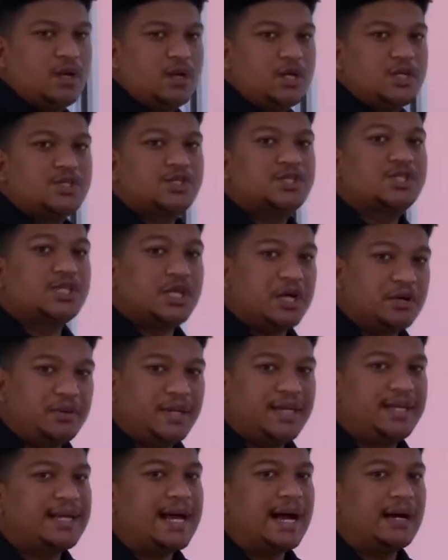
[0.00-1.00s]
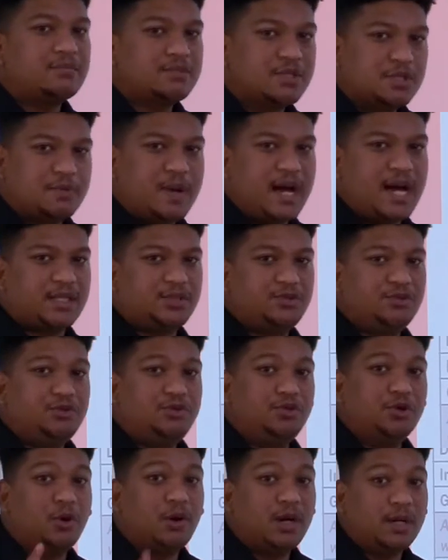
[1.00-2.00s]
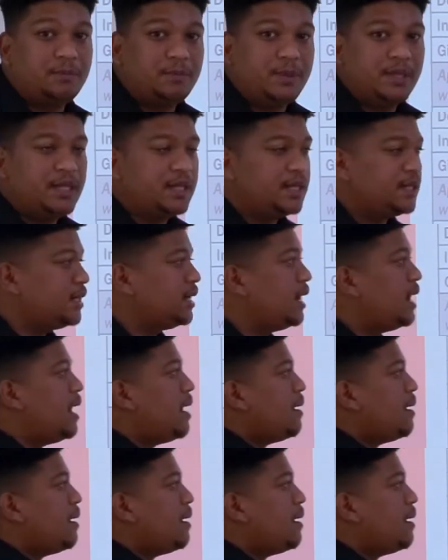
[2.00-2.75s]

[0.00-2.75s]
So it comes back to your opinion